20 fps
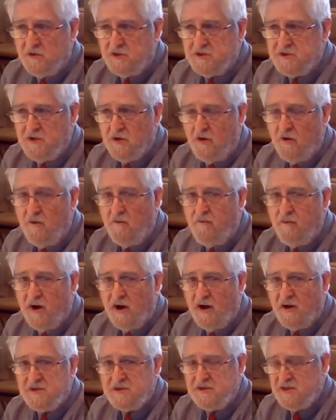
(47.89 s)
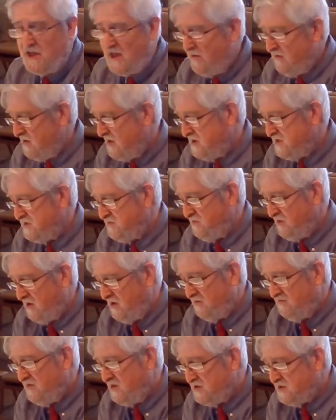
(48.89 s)
So Bach's name is
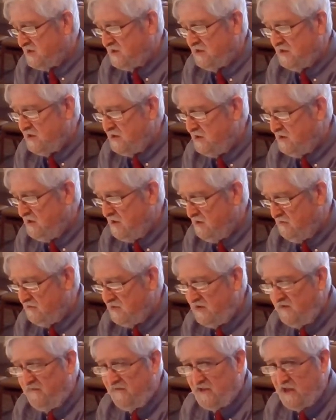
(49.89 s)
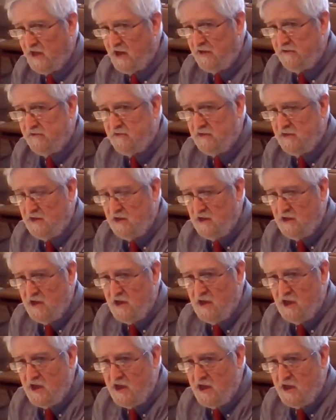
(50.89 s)
spelled musically B flat,
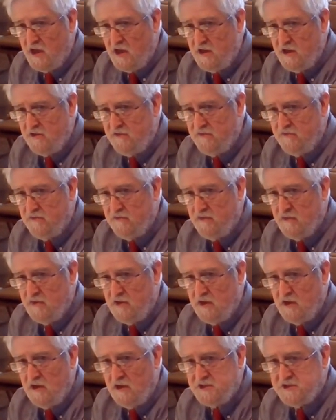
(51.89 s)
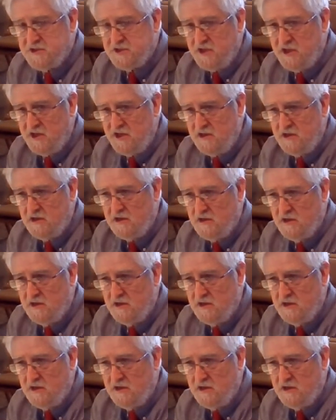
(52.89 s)
A, C,